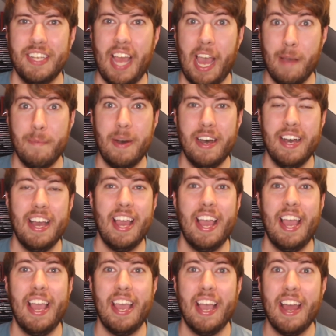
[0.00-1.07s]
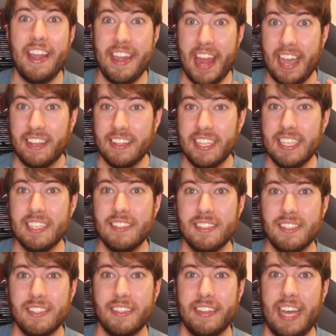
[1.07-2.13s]
Emma a, a
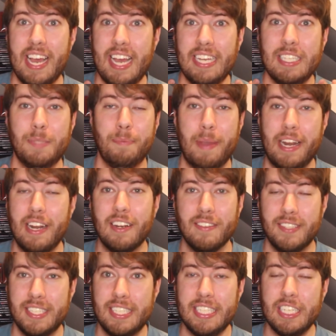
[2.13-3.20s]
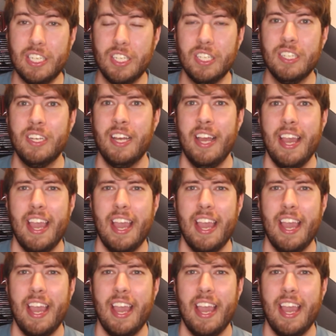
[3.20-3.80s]
necklace that is made out of steel,